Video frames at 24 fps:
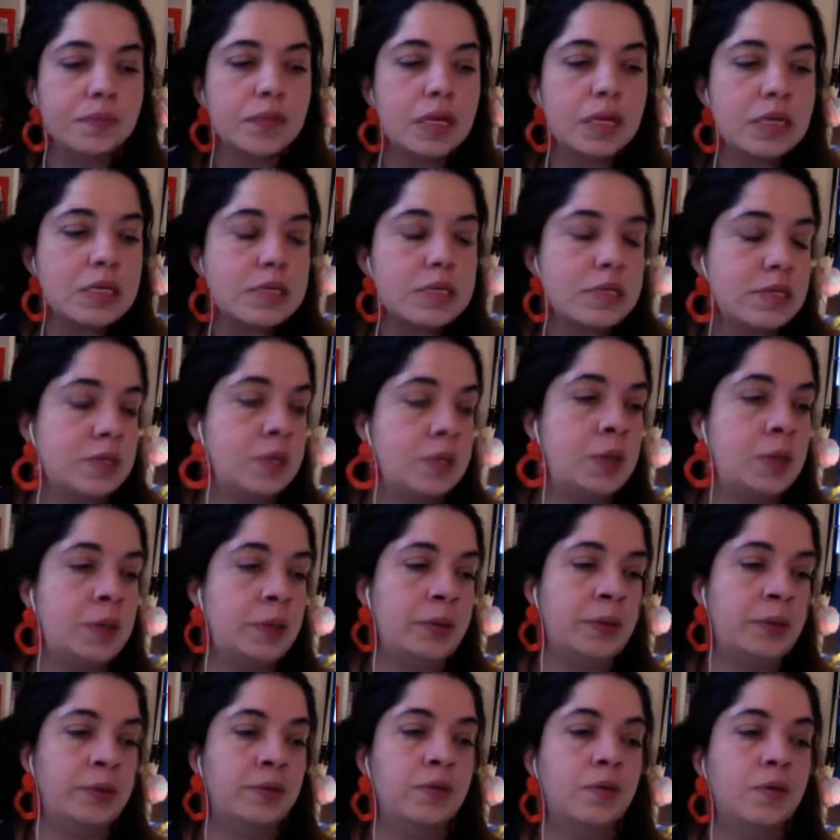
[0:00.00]

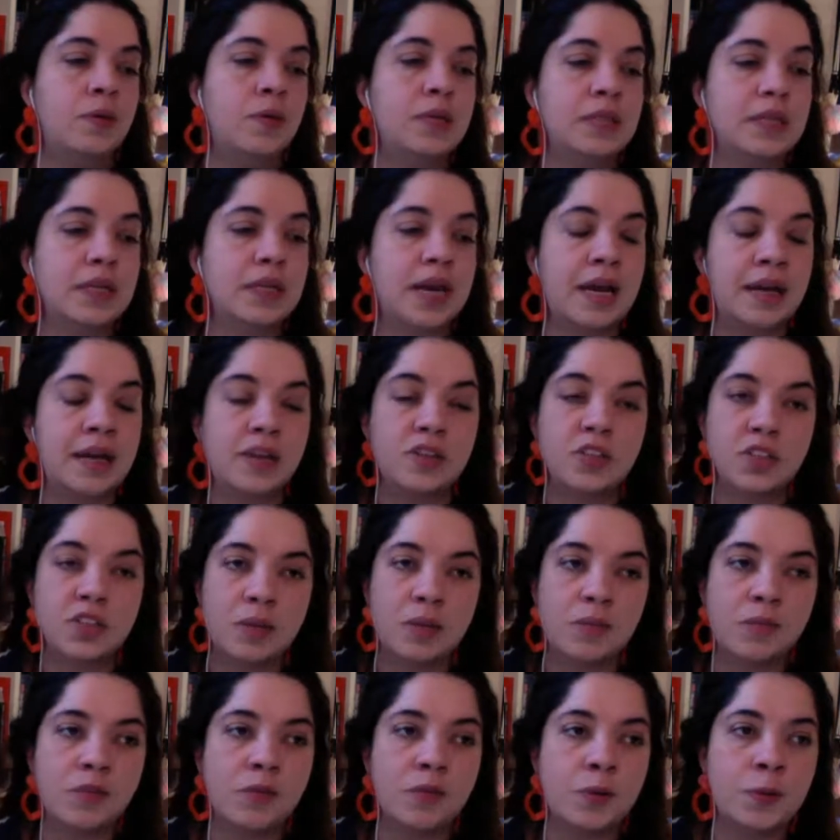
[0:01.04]
So it was kind of
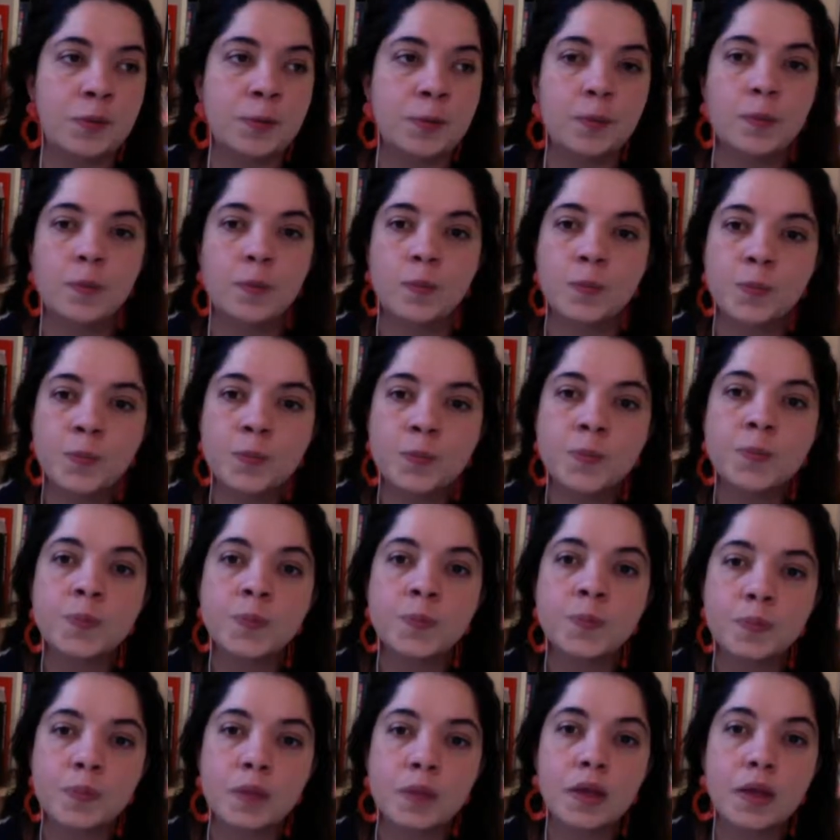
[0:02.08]
shameful.
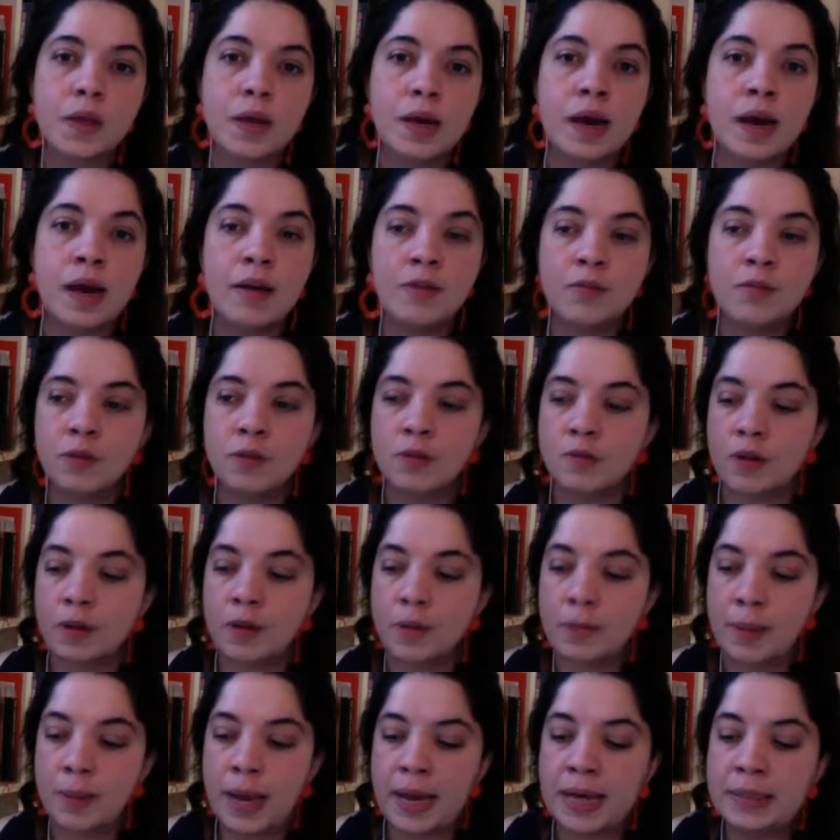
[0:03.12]
I feel very
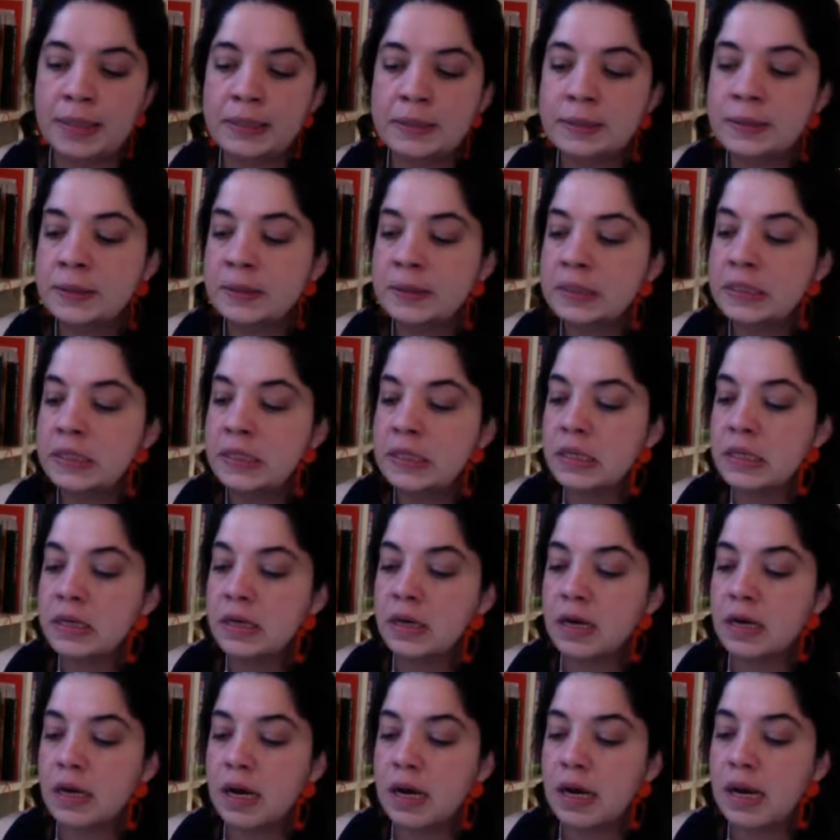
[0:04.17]
bad.
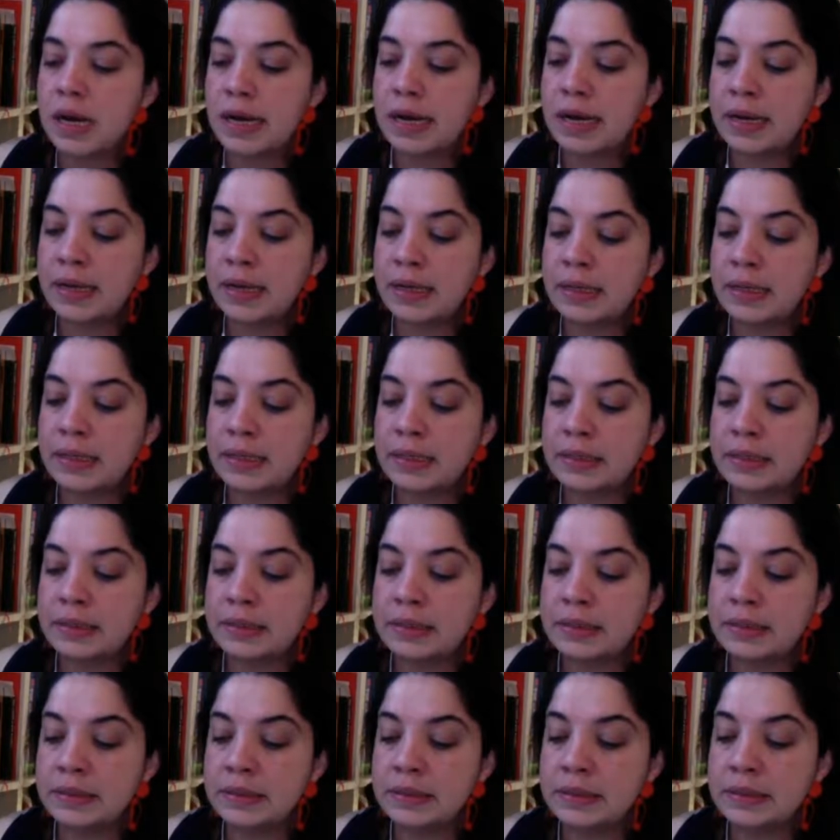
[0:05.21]

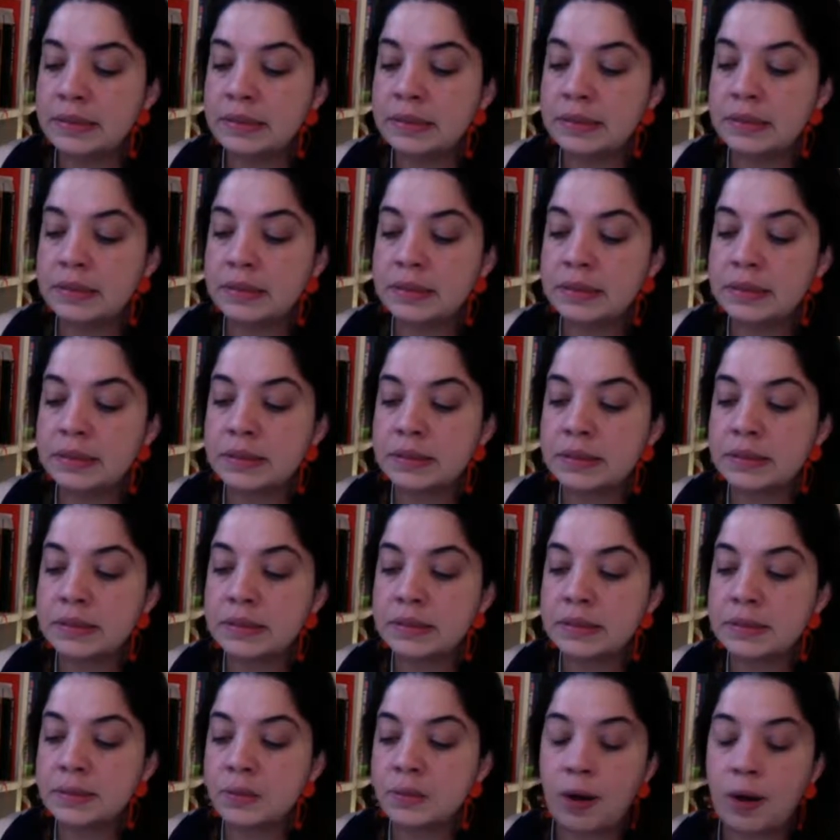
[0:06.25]
And
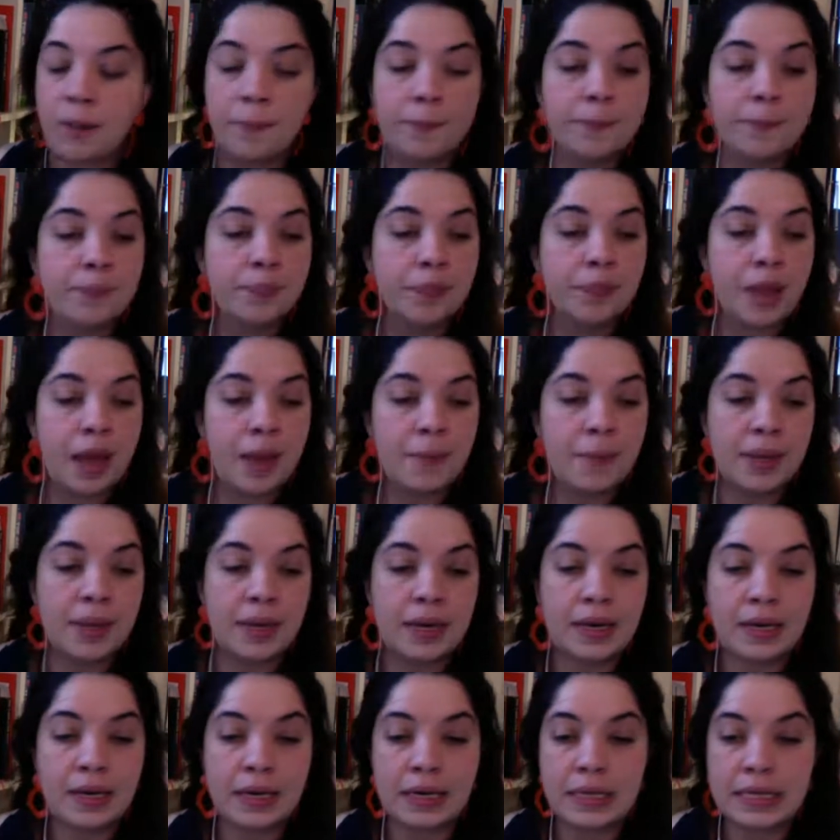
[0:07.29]
well, I made
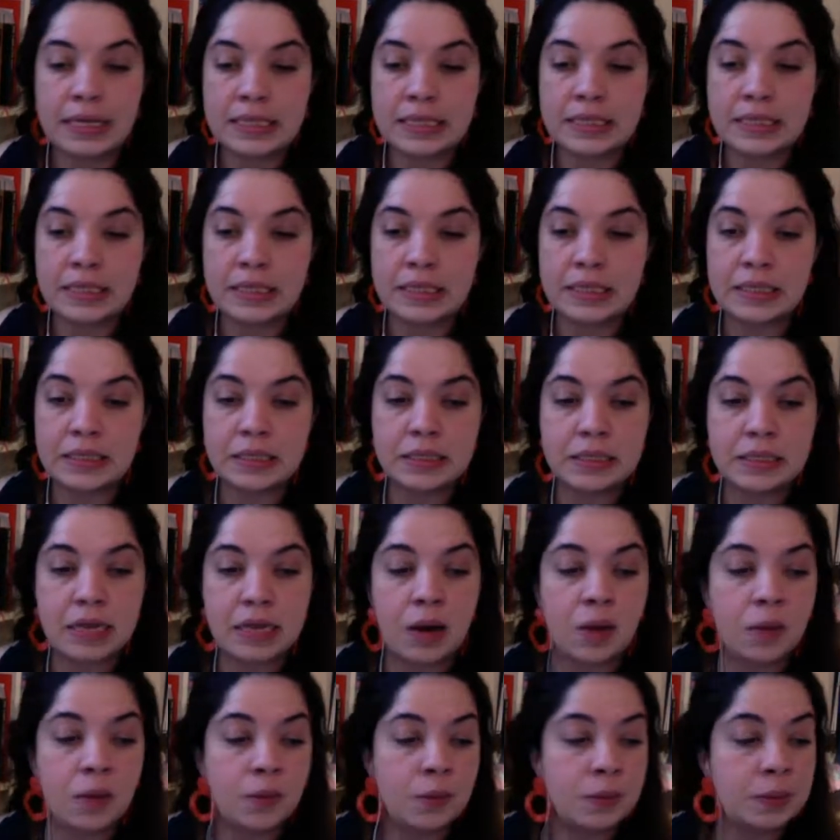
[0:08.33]
a list and it's
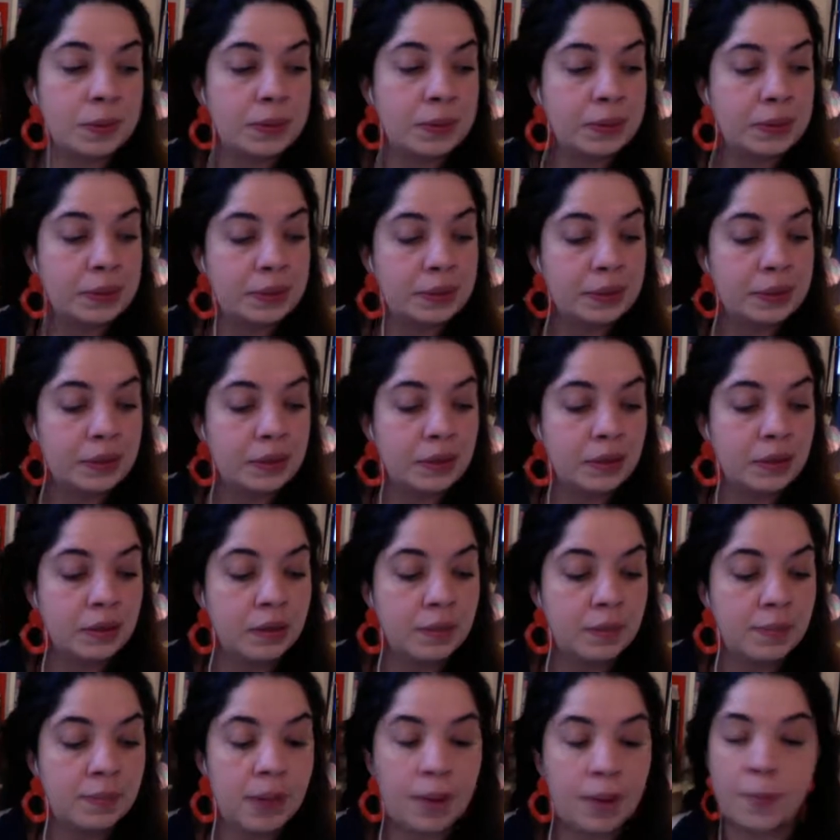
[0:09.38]
now
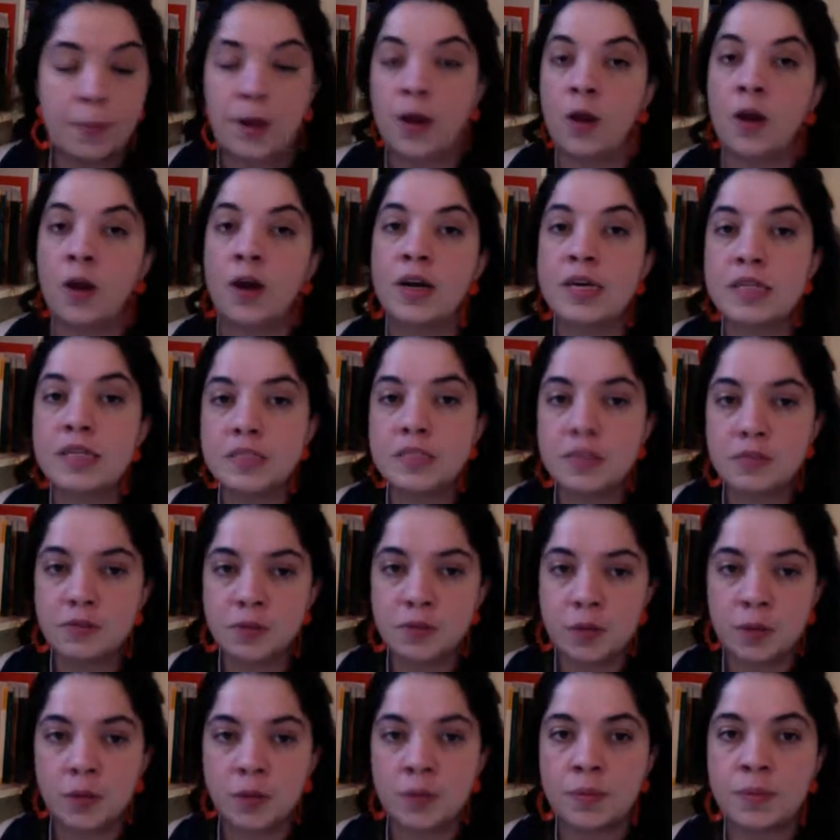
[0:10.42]
my priority
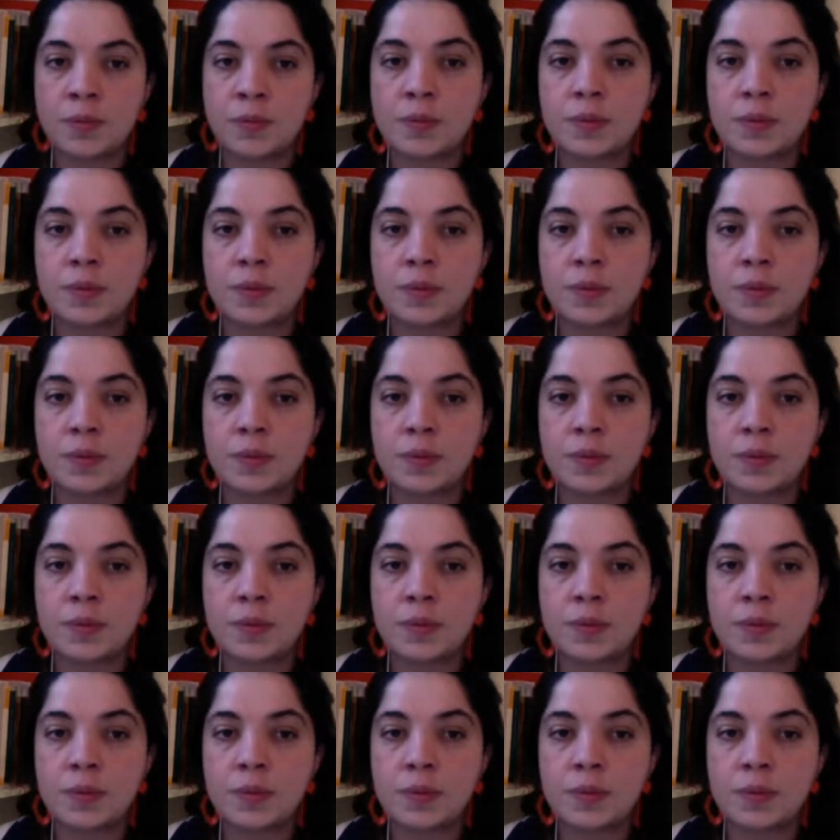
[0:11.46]
from